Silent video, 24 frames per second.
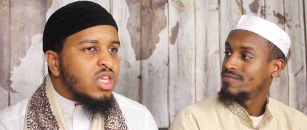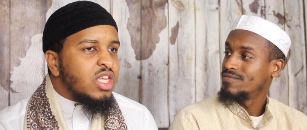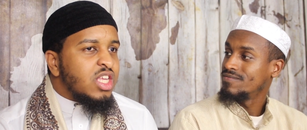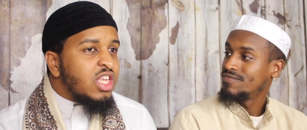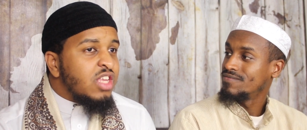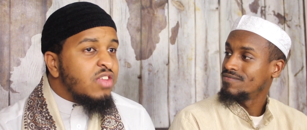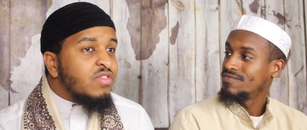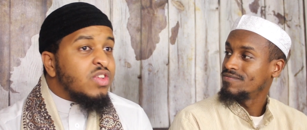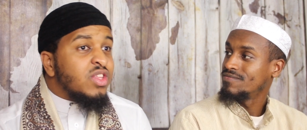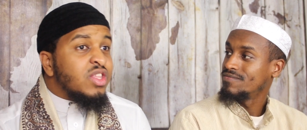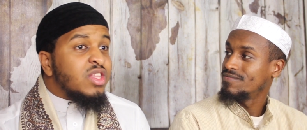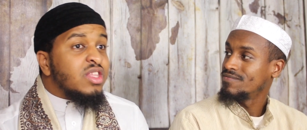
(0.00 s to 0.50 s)

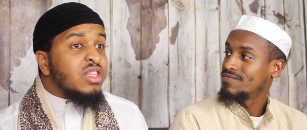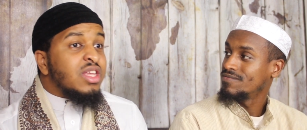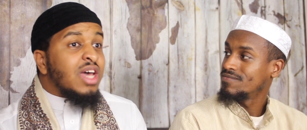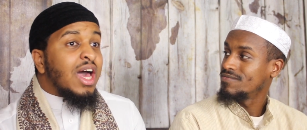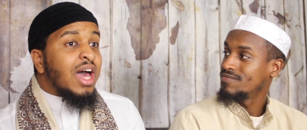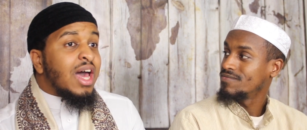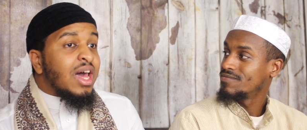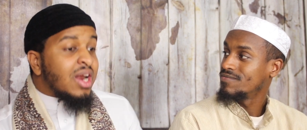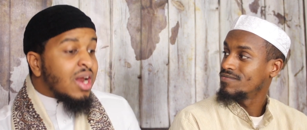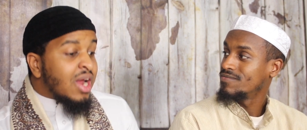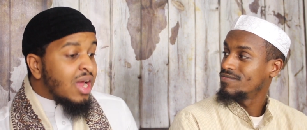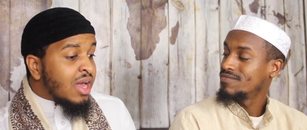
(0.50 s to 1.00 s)
Speaker 1: Even the
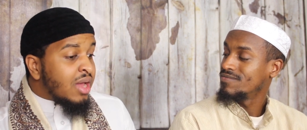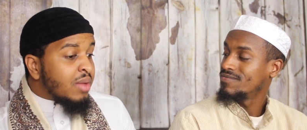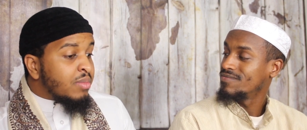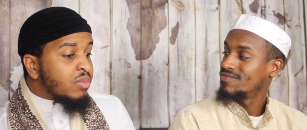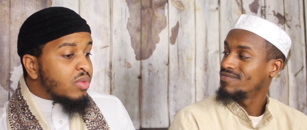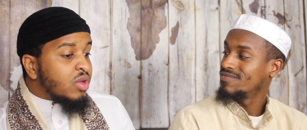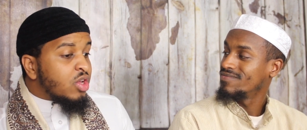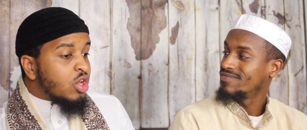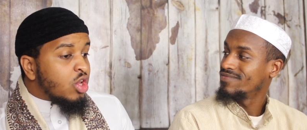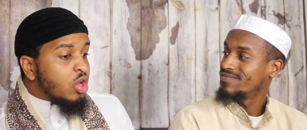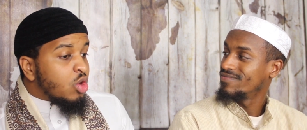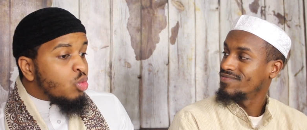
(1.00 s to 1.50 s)

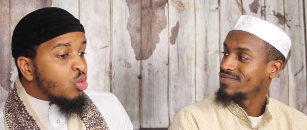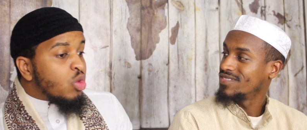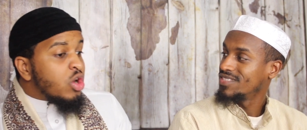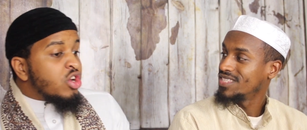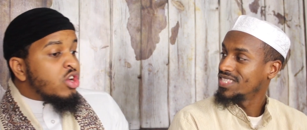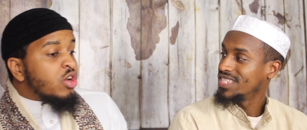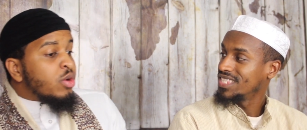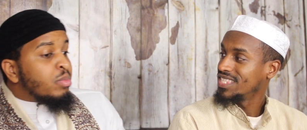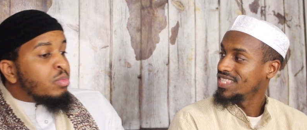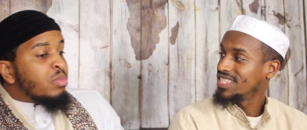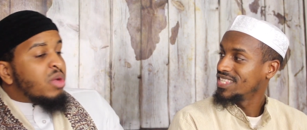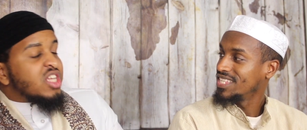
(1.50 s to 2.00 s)
haram where
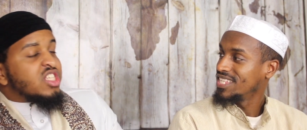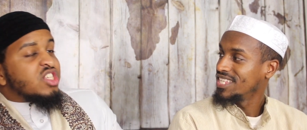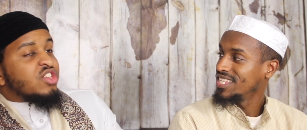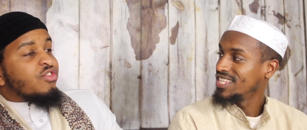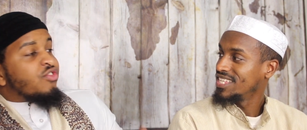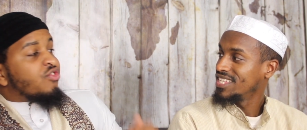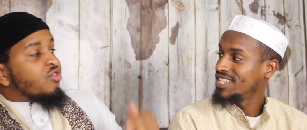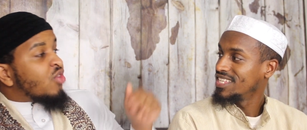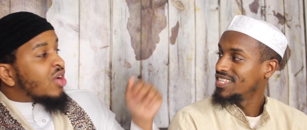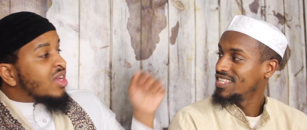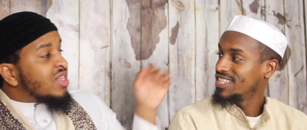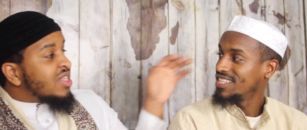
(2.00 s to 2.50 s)
your best
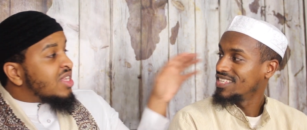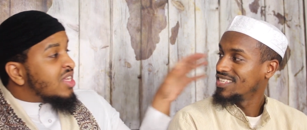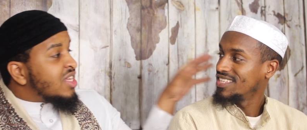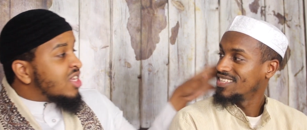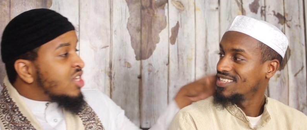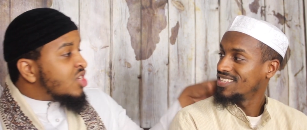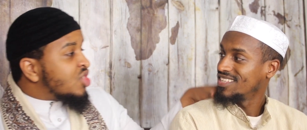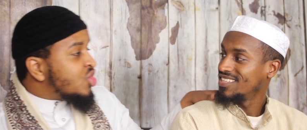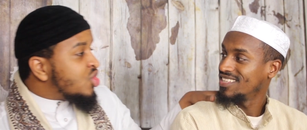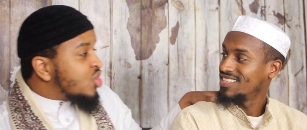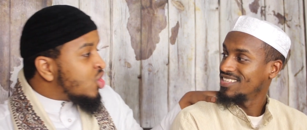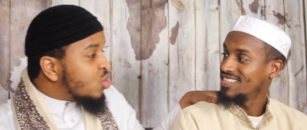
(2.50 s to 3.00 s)
friend
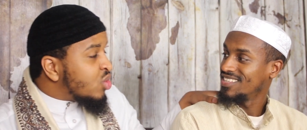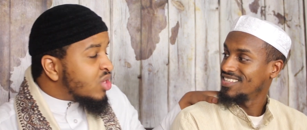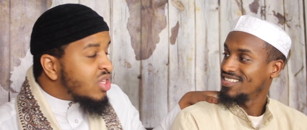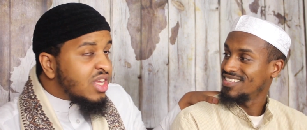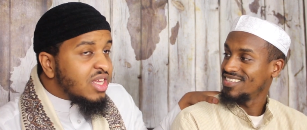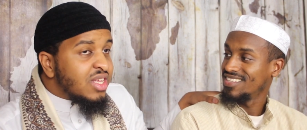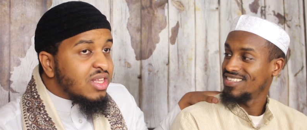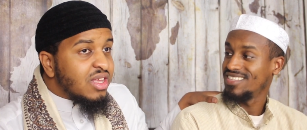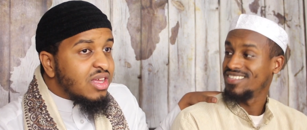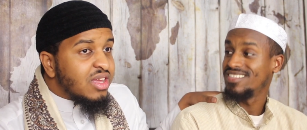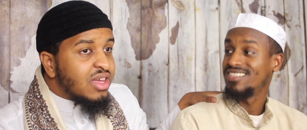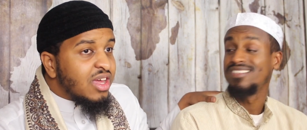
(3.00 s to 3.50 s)
is doing
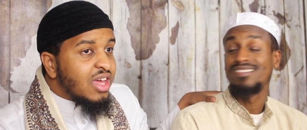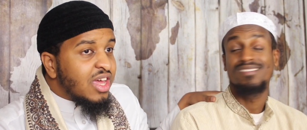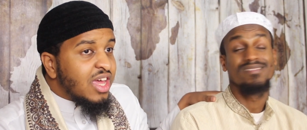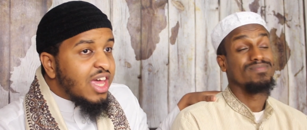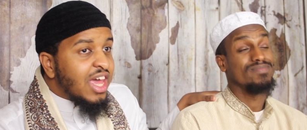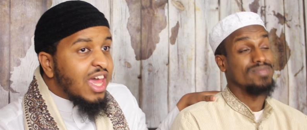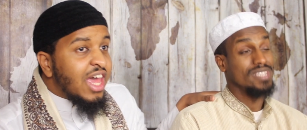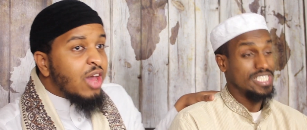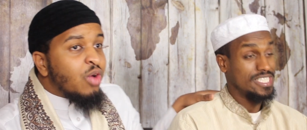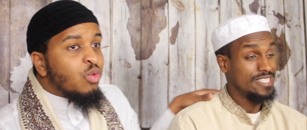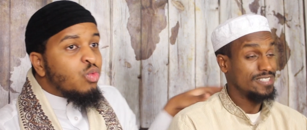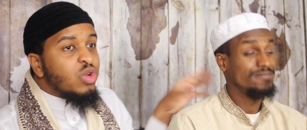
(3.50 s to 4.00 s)
it
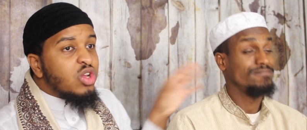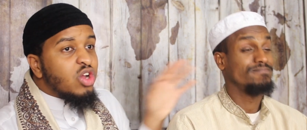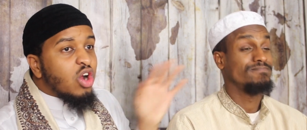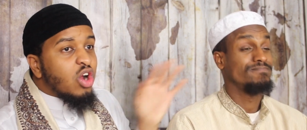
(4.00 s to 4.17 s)
and we